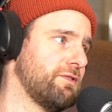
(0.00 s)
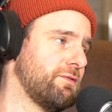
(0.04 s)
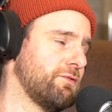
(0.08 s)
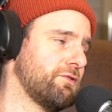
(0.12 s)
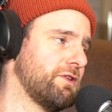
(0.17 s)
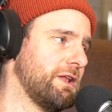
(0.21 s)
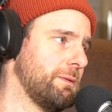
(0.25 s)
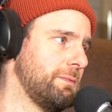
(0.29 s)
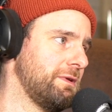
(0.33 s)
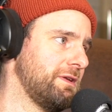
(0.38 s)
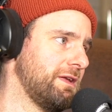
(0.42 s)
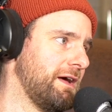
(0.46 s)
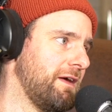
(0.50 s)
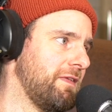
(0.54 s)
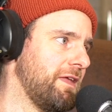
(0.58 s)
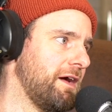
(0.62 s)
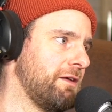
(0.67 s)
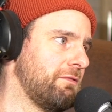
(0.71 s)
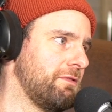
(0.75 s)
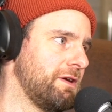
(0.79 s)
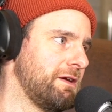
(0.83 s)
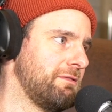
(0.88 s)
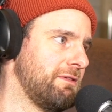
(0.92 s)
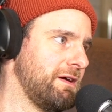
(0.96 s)
of slimming down
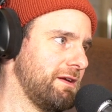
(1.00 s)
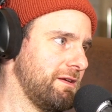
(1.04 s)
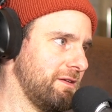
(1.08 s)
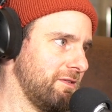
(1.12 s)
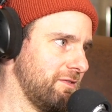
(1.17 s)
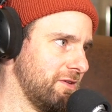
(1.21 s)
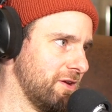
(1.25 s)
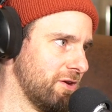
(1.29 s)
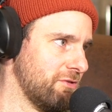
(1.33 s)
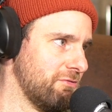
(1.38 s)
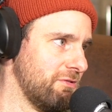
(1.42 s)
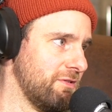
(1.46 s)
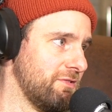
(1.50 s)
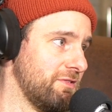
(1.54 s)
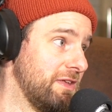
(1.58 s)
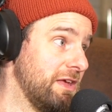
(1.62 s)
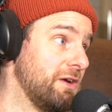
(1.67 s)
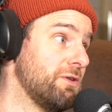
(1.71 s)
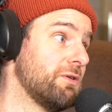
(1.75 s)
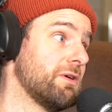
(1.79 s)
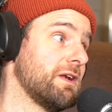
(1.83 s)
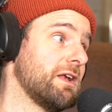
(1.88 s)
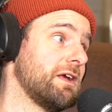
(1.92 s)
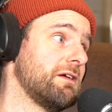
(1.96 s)
that rear end is increased
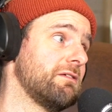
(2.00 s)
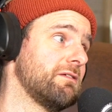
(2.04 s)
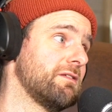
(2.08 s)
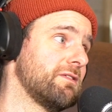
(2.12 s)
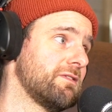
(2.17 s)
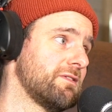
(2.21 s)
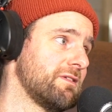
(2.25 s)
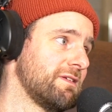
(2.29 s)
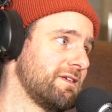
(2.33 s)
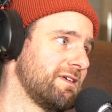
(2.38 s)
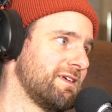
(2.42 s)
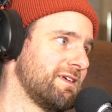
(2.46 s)
heel clearance.